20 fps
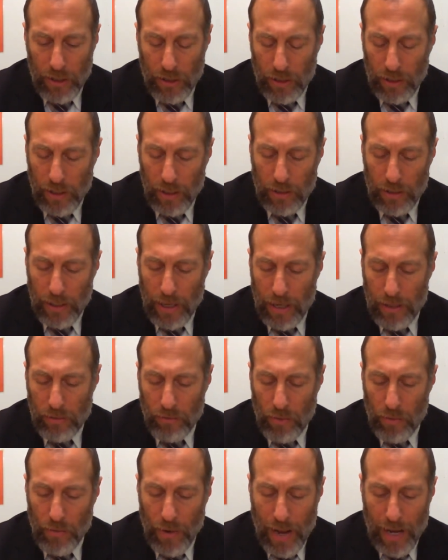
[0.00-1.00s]
Like the case
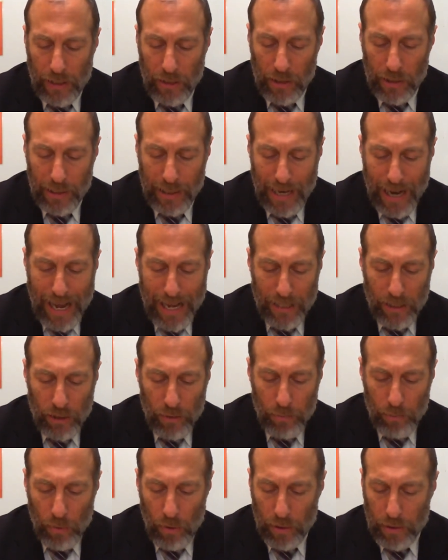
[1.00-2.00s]
of Rav Ashi,
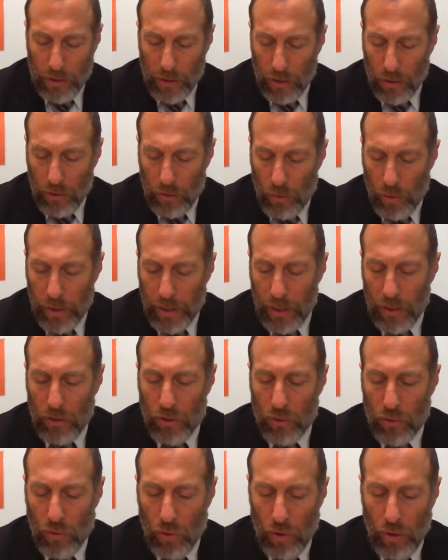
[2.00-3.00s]
he
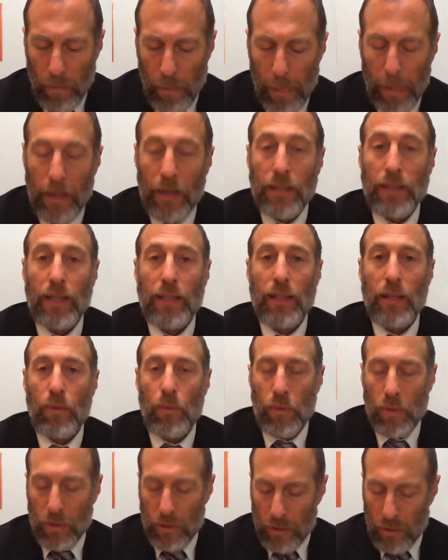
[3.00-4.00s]
saw that there
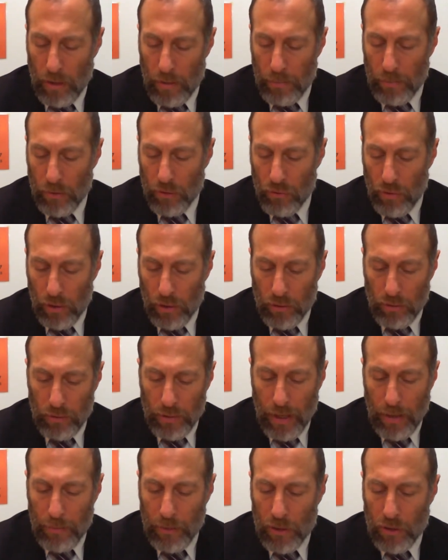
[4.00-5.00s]
was some structural
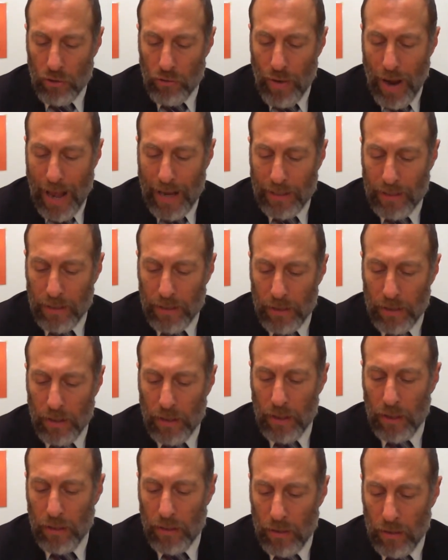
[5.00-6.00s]
damage, cracks in
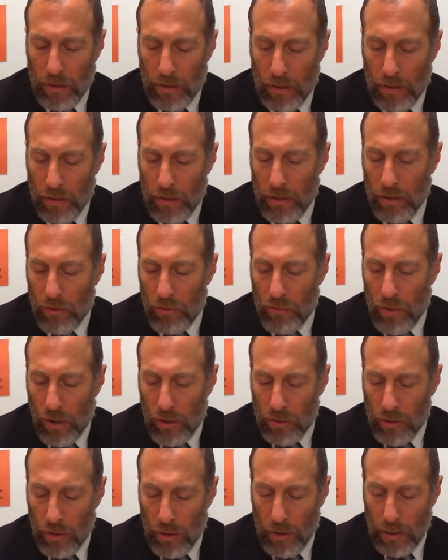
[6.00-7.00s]
the
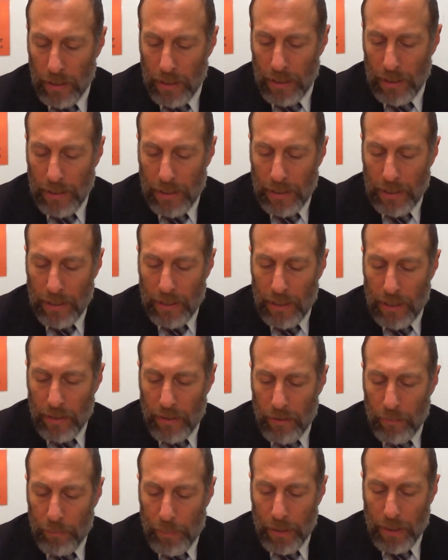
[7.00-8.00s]
structure.
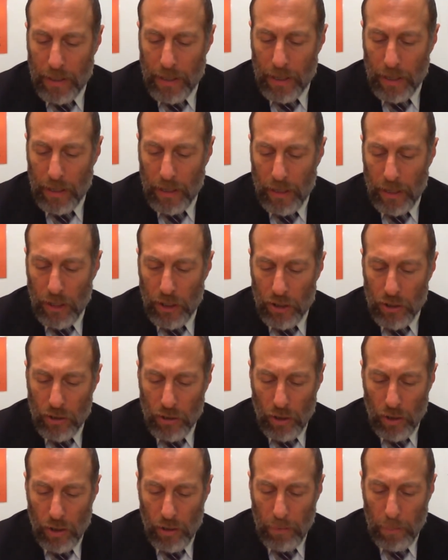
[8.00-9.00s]

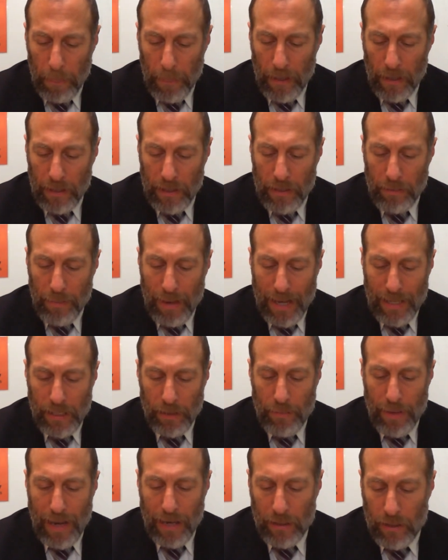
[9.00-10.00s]
Bikinishta
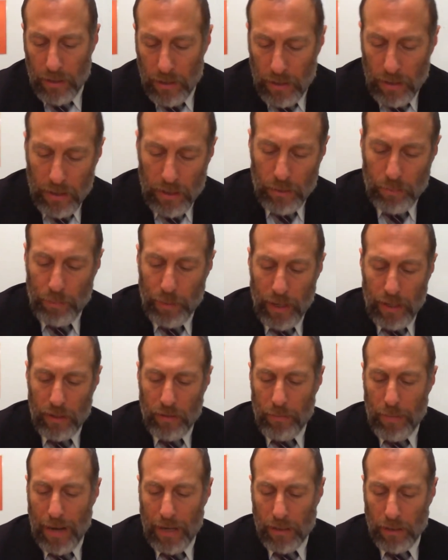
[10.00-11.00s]
Demasamaxia, in this place
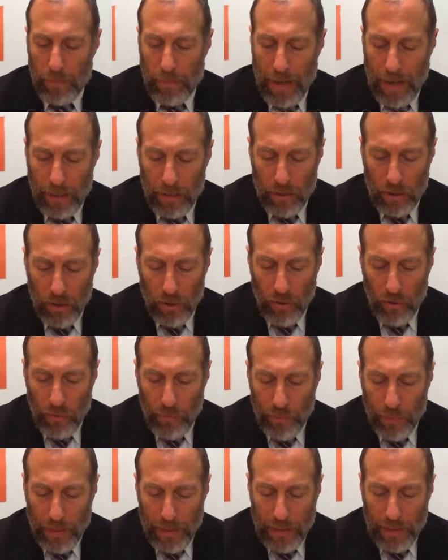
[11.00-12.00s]
of
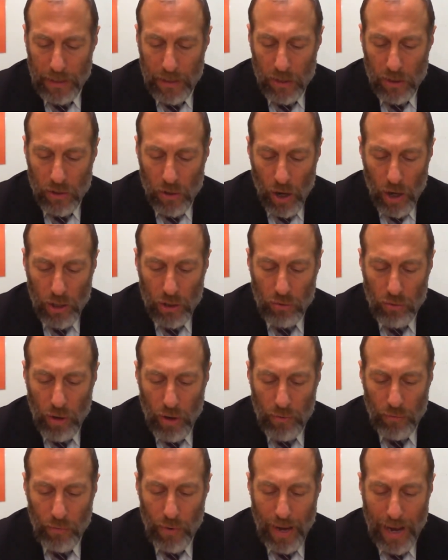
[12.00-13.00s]
Maxamaxia,
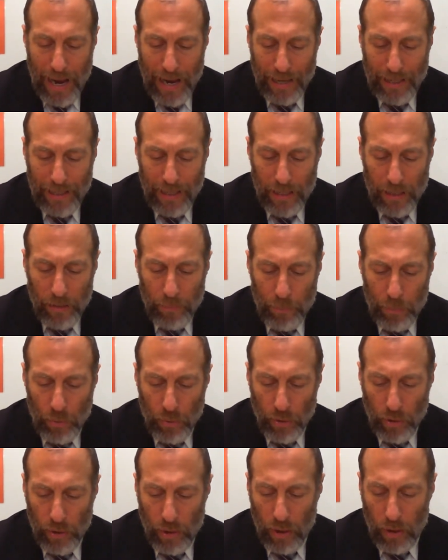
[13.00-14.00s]
Sosre Ba'ile
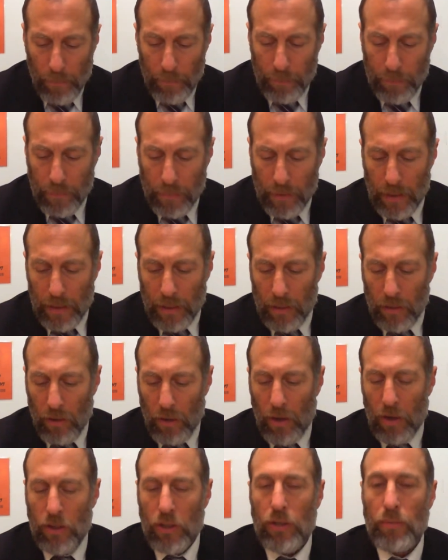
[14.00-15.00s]
Lipuria.
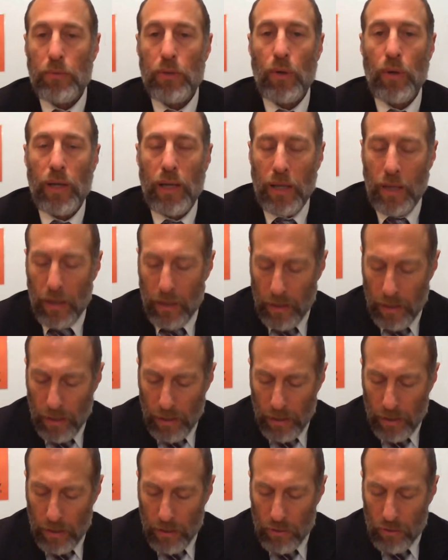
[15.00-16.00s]
Awesome. So he
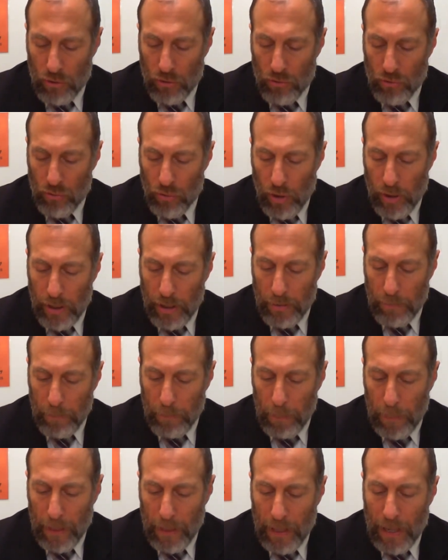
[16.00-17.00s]
destroyed
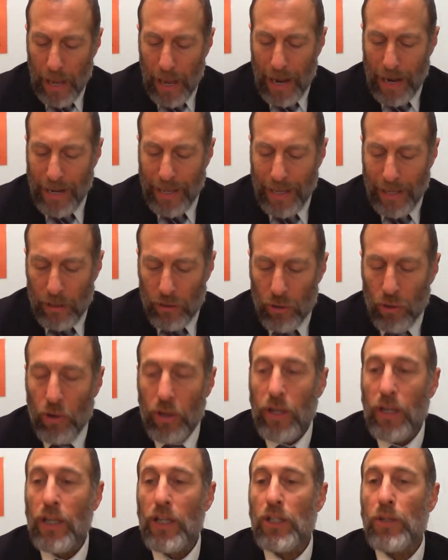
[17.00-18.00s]
it and he
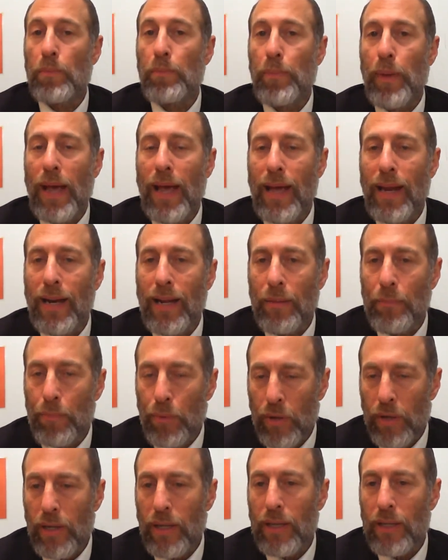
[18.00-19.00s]
took his bed and
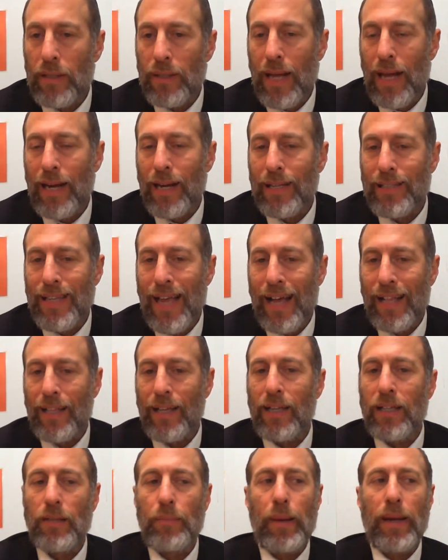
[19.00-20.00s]
put it in, not exactly
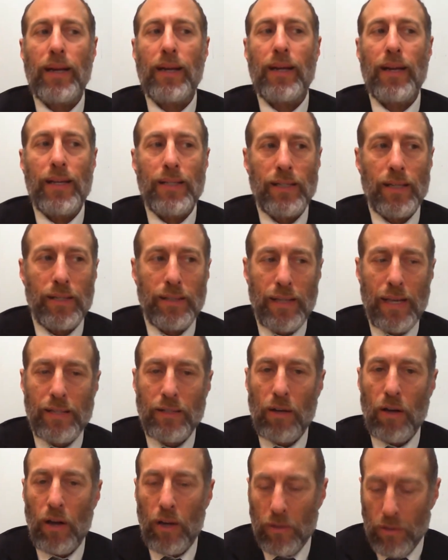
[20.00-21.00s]
in the Beit Knesset because
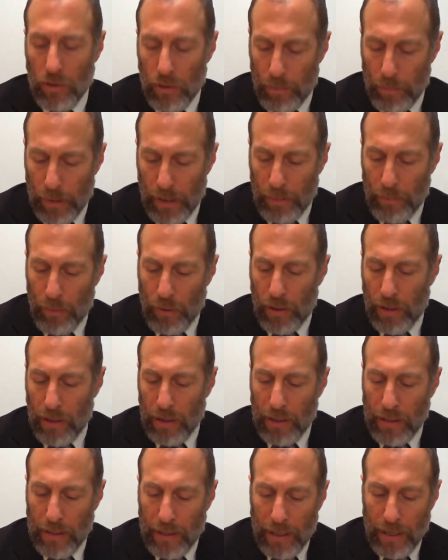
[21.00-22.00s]
that's awesome, but he put
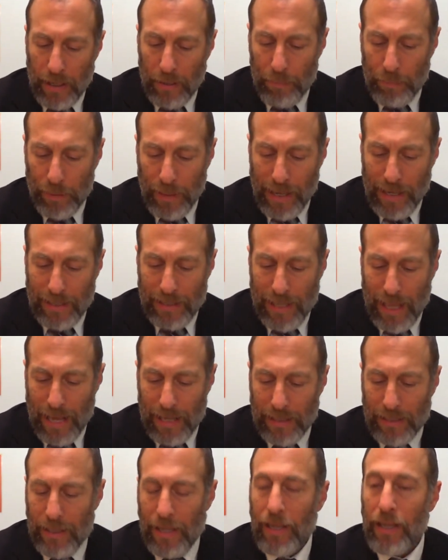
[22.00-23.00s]
it in a place
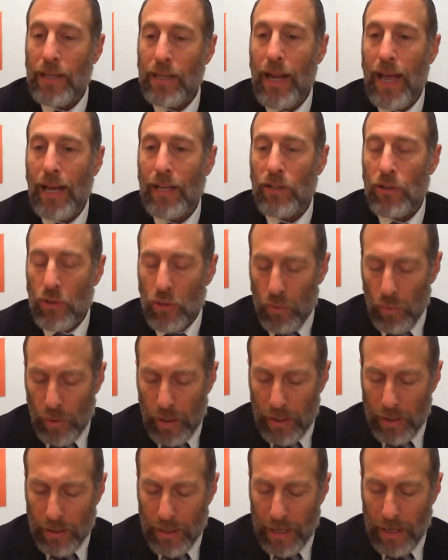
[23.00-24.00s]
that's like next to
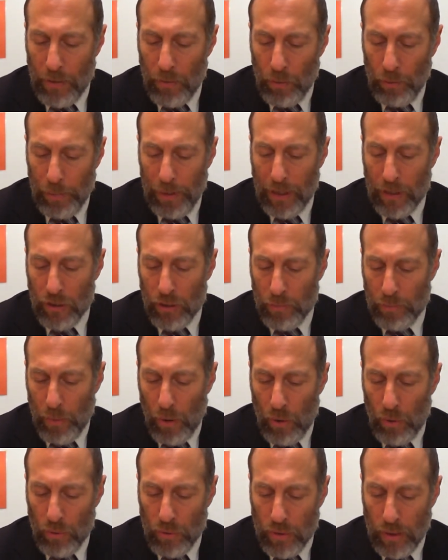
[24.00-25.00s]
it, that he would be
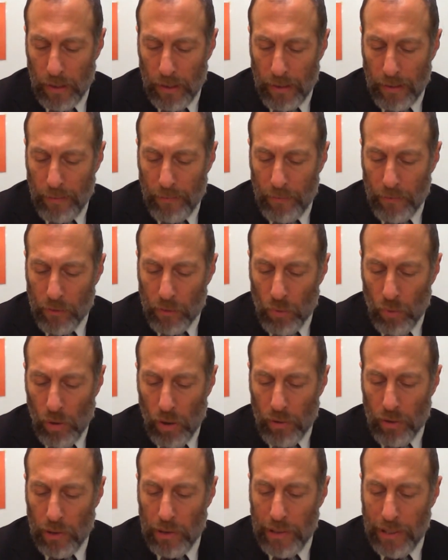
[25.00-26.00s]
exposed to
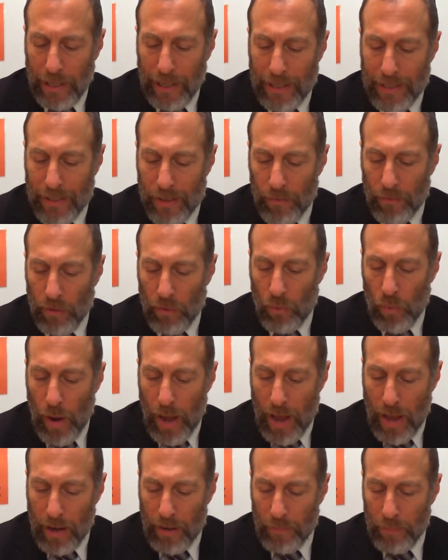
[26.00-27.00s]
all the leaks of the
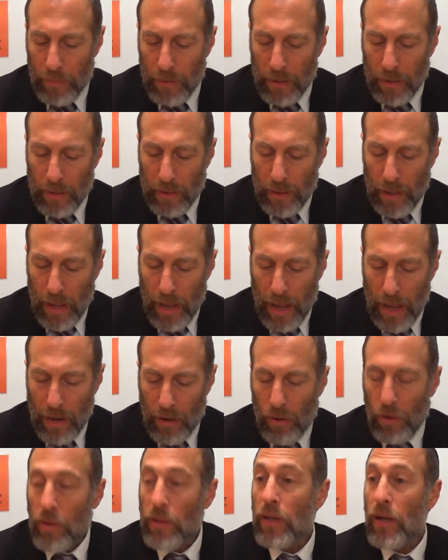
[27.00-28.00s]
wet and
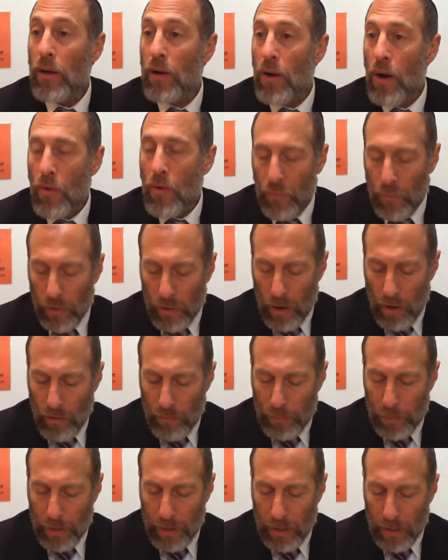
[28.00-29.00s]
all the uncomfort
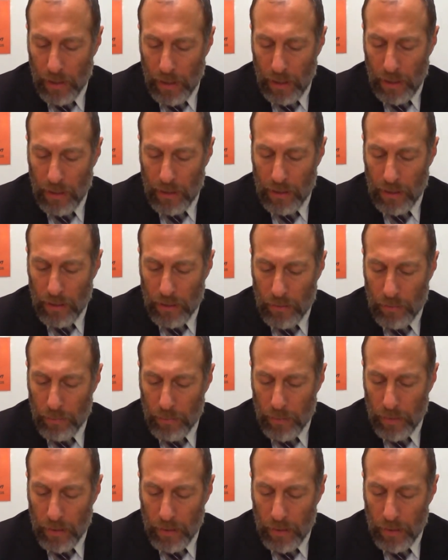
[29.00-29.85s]
of being in this